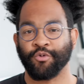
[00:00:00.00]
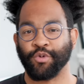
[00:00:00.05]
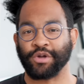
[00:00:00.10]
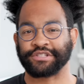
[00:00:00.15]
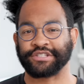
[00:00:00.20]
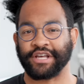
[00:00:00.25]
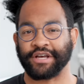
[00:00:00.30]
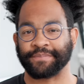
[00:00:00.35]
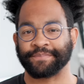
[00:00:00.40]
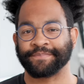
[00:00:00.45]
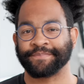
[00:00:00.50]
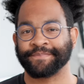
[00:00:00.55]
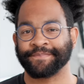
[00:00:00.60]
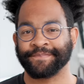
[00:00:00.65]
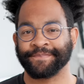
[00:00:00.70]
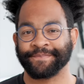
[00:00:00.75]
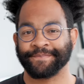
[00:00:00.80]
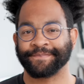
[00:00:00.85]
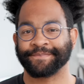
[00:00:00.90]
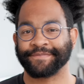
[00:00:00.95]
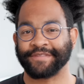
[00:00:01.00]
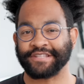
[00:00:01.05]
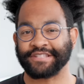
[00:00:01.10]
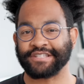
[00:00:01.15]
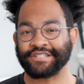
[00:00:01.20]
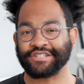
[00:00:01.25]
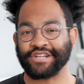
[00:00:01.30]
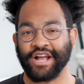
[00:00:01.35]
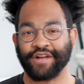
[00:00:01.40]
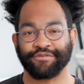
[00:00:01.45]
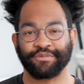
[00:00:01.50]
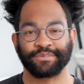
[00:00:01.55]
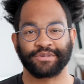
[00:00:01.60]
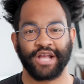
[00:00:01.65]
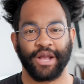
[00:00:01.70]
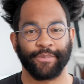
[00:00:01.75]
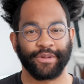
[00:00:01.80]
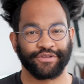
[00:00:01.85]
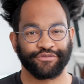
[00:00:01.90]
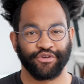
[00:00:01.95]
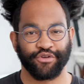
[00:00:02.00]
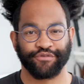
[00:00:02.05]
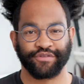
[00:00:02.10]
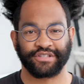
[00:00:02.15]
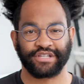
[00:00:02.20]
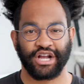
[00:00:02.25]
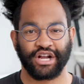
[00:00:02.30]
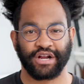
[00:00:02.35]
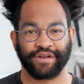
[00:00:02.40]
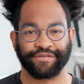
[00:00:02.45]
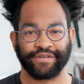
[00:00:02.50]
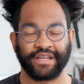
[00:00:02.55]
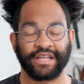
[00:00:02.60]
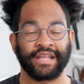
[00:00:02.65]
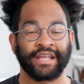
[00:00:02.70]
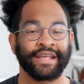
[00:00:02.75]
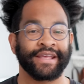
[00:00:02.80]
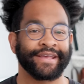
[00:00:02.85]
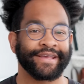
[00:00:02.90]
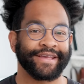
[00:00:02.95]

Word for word: What's up? This is John from John Bradshaw Photography,